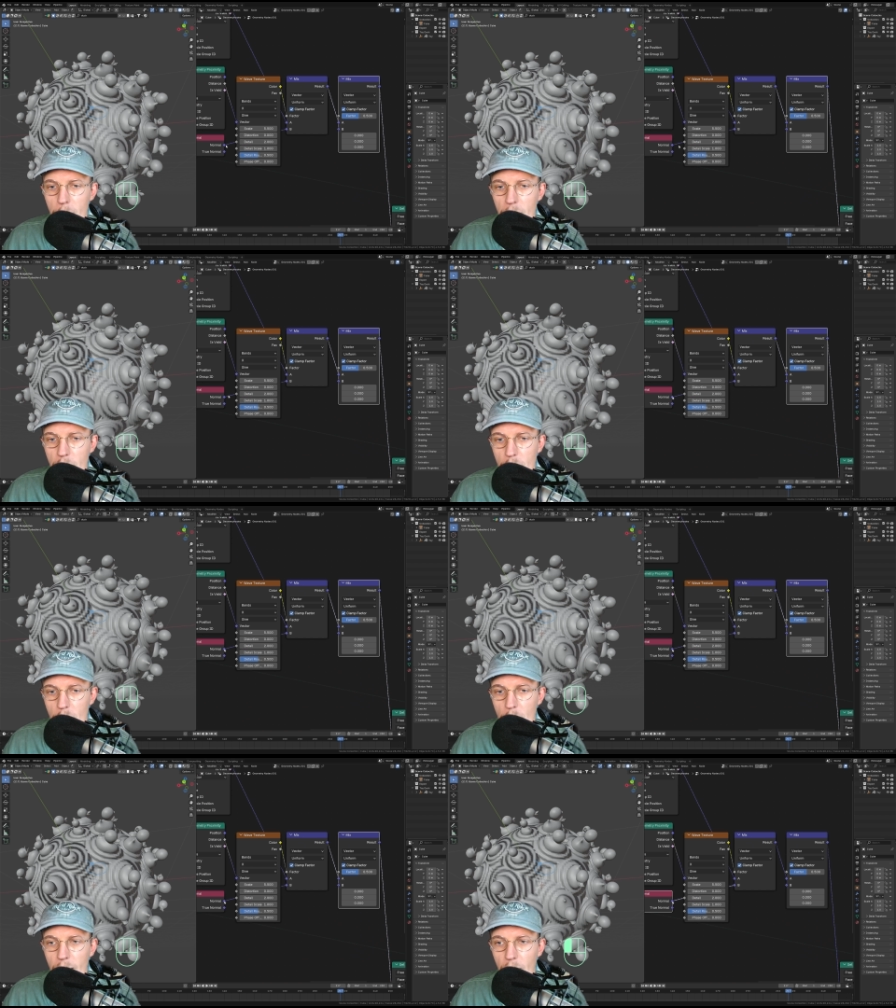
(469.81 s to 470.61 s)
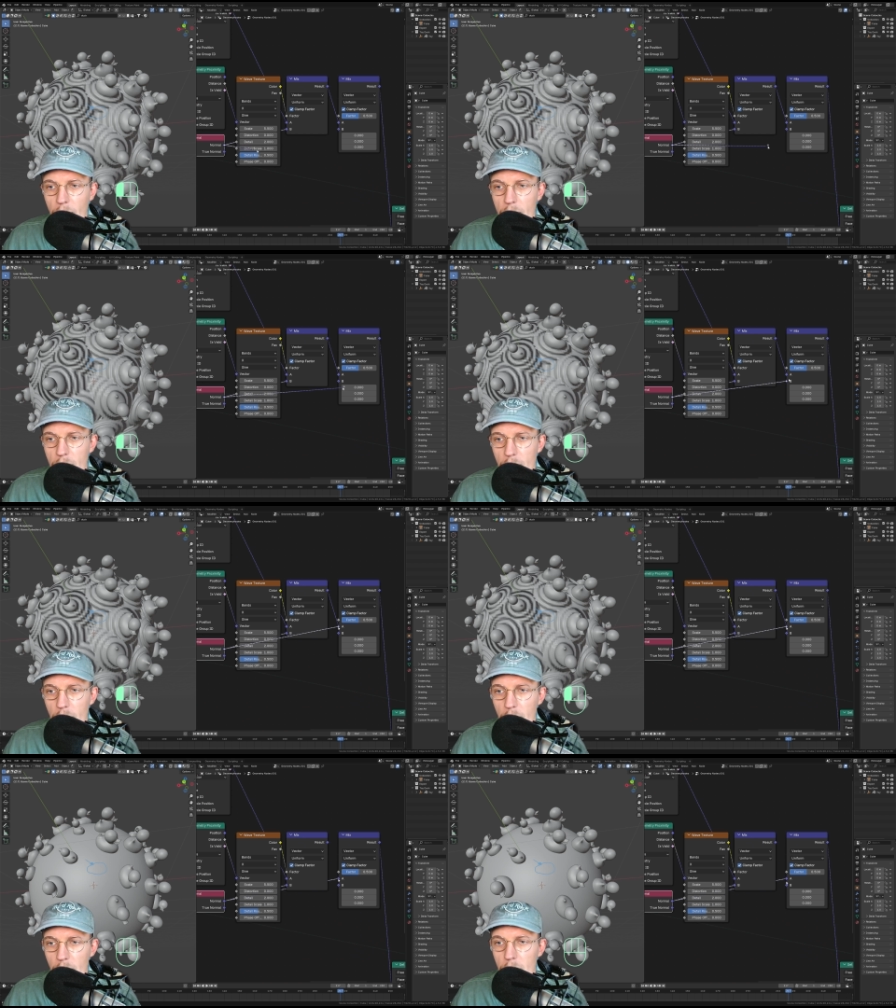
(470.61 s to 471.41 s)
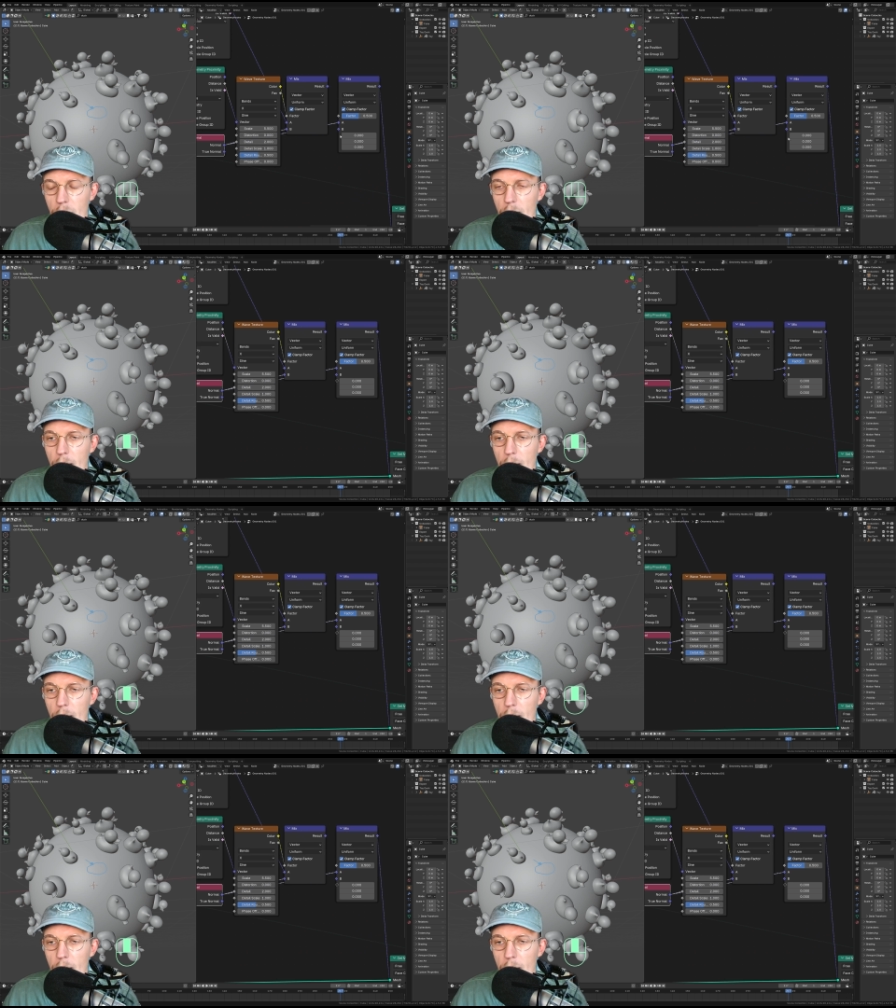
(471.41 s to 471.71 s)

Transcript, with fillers: We can just connect this in here,